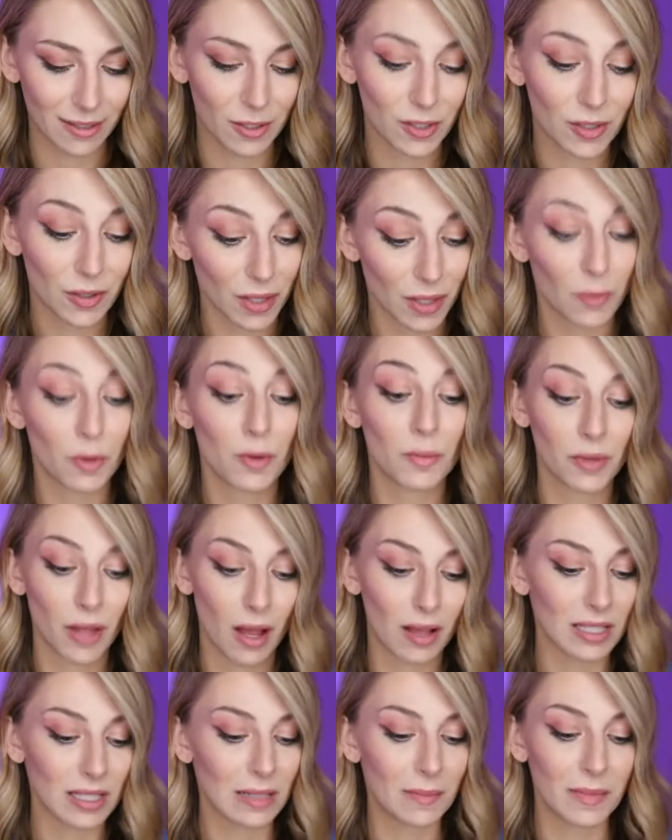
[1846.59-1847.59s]
so they will
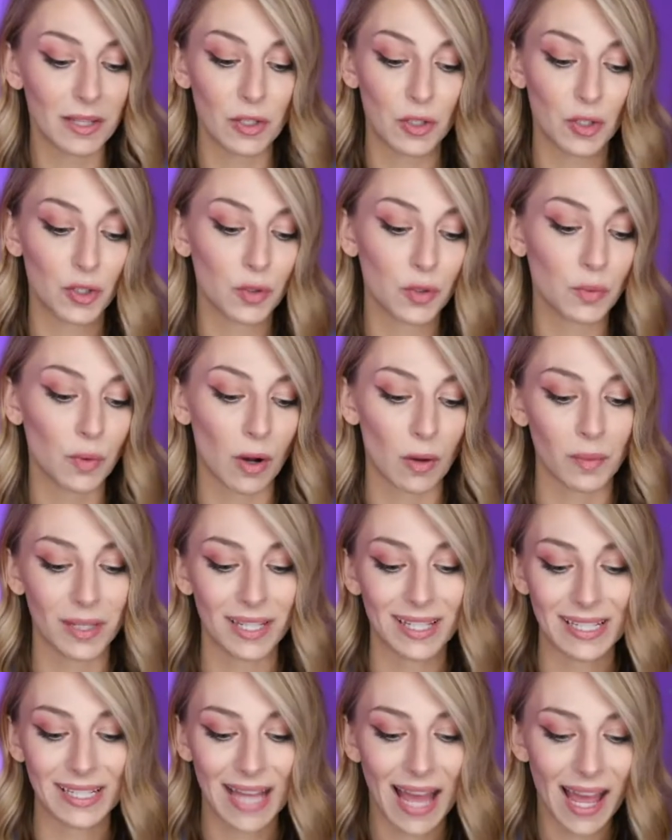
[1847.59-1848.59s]
blossom into what we
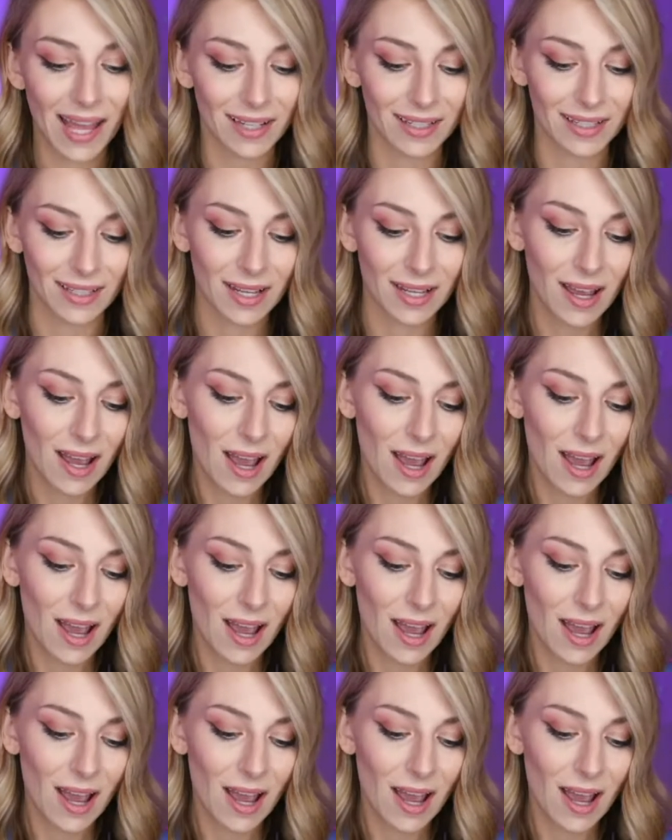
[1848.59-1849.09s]
intend.